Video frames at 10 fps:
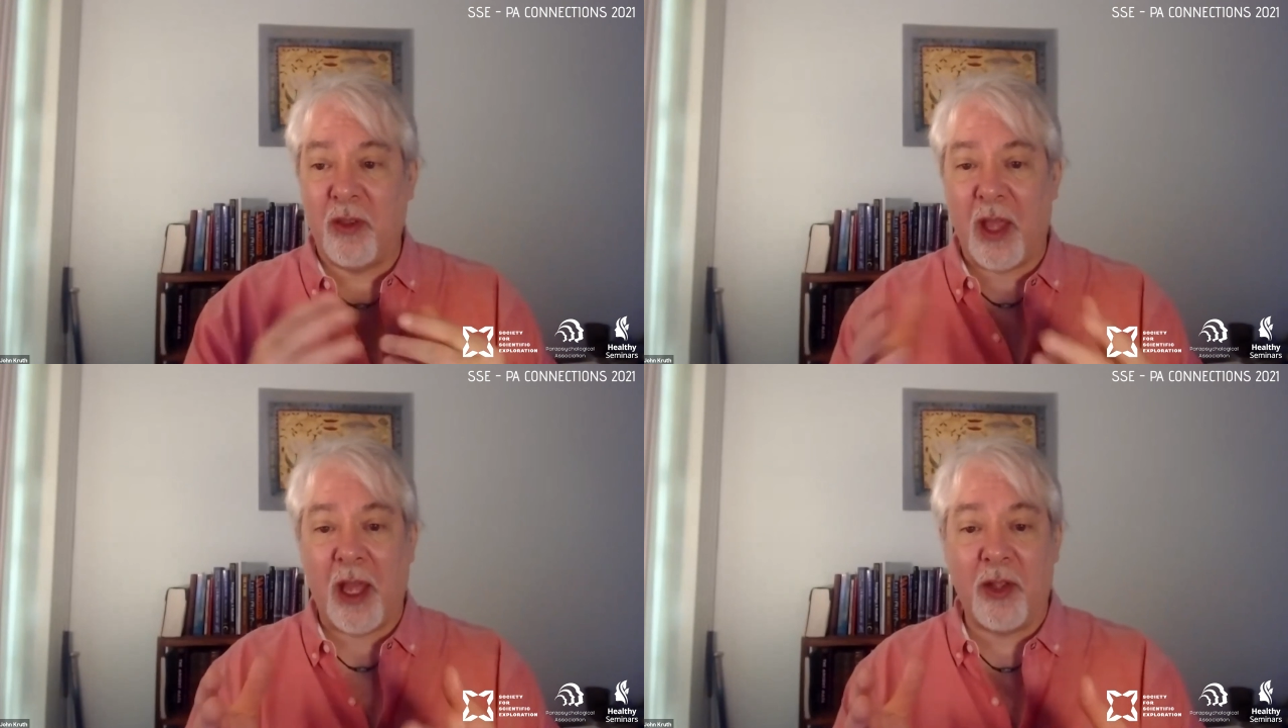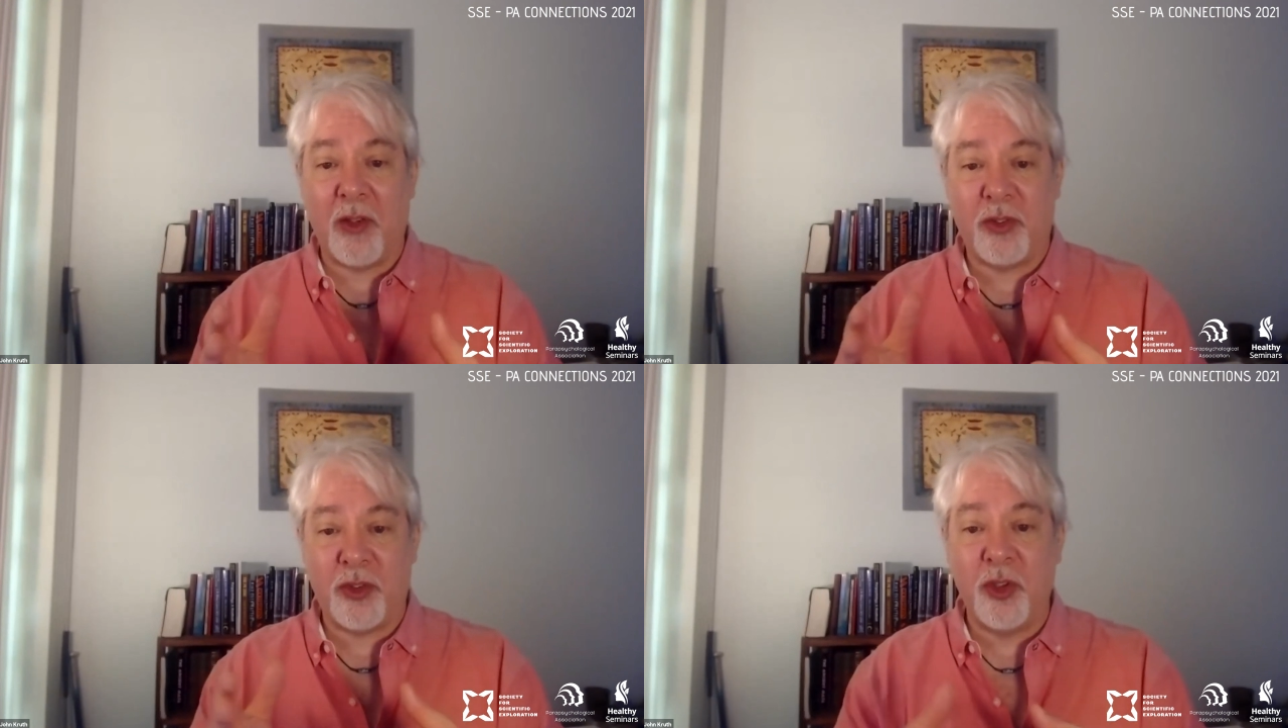
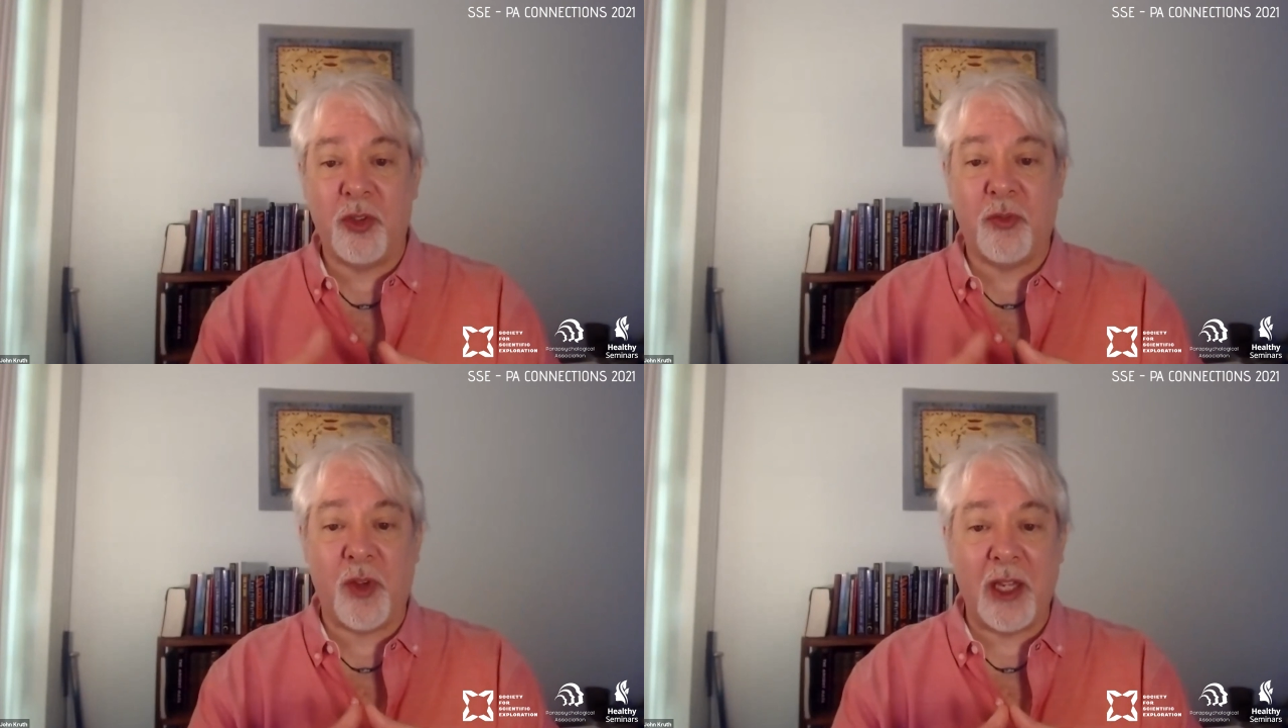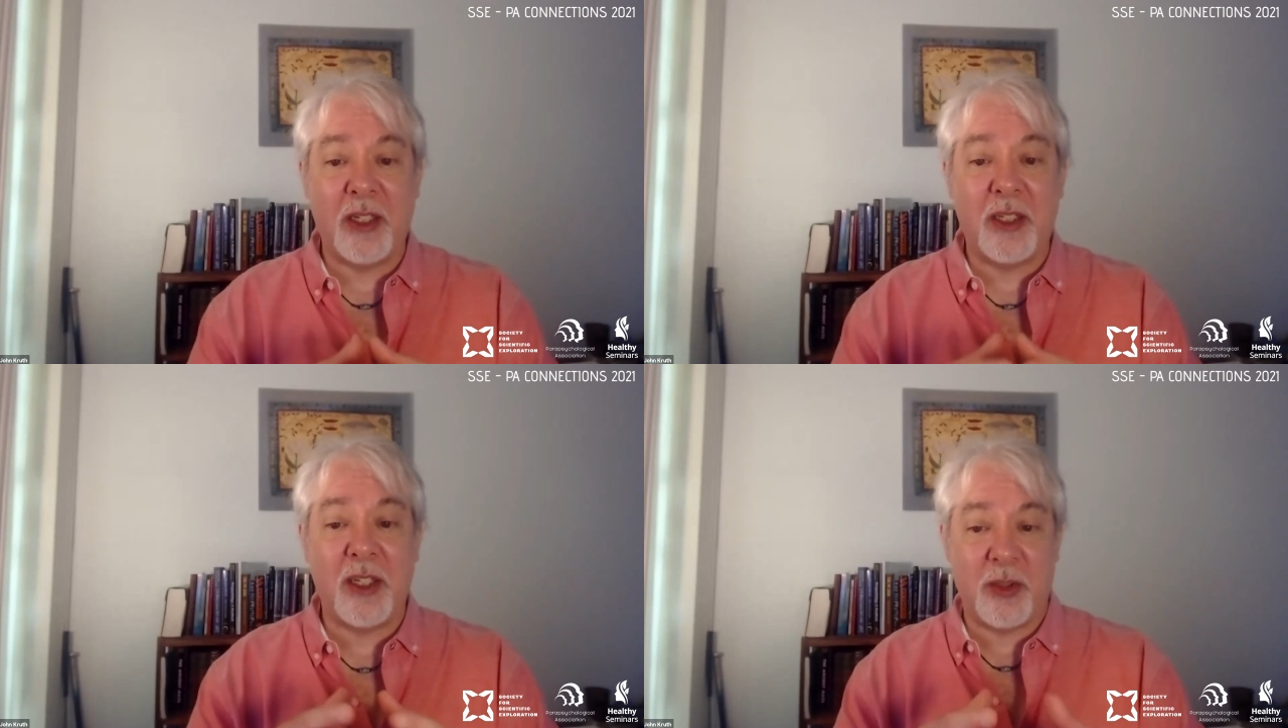as you define
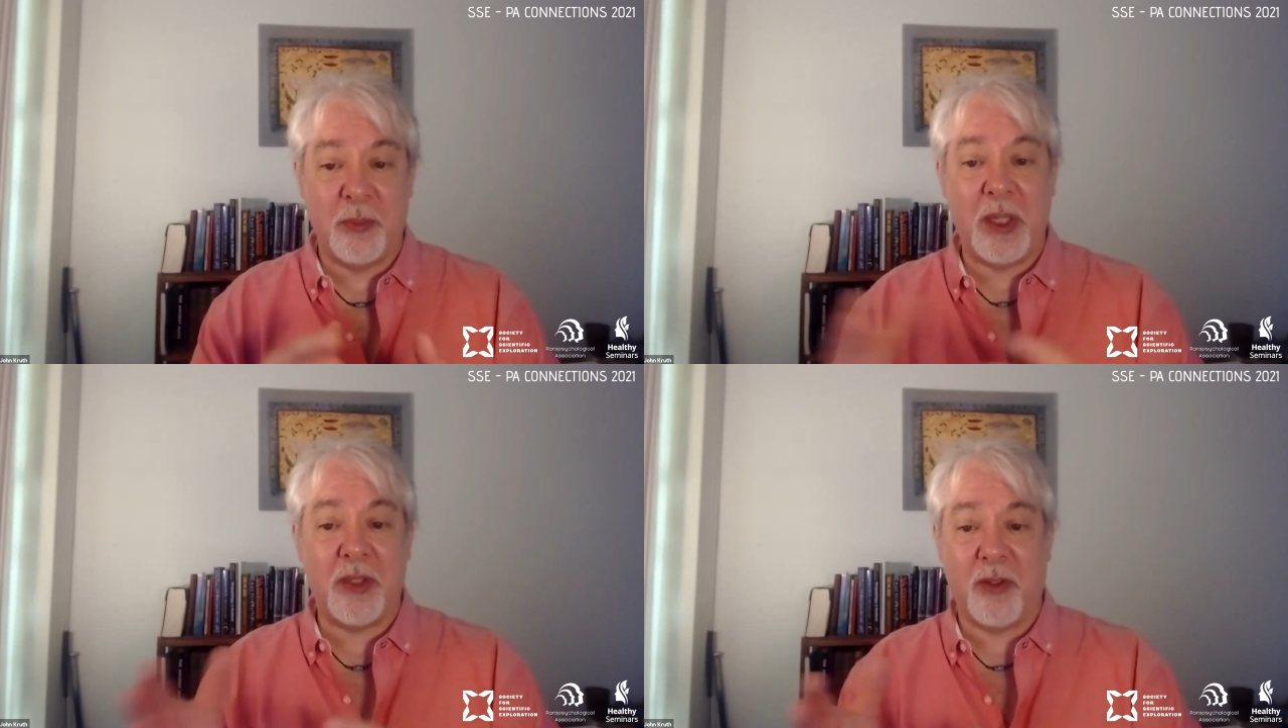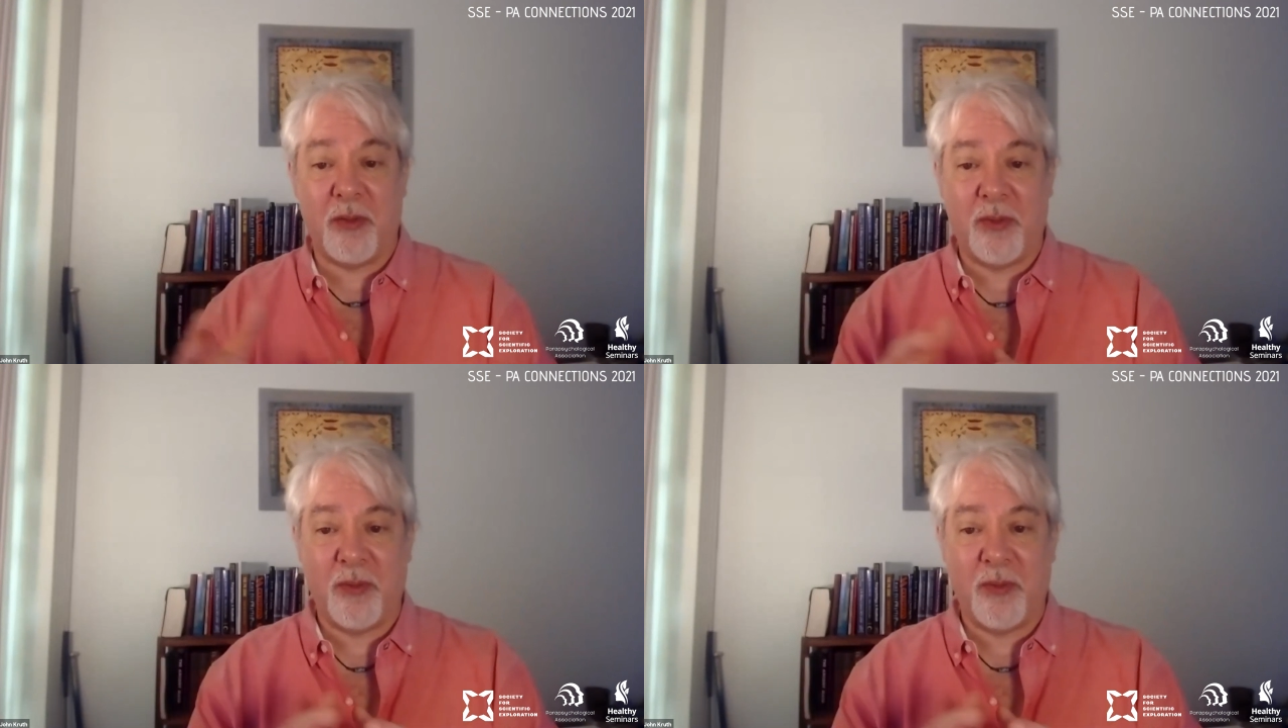dismissive?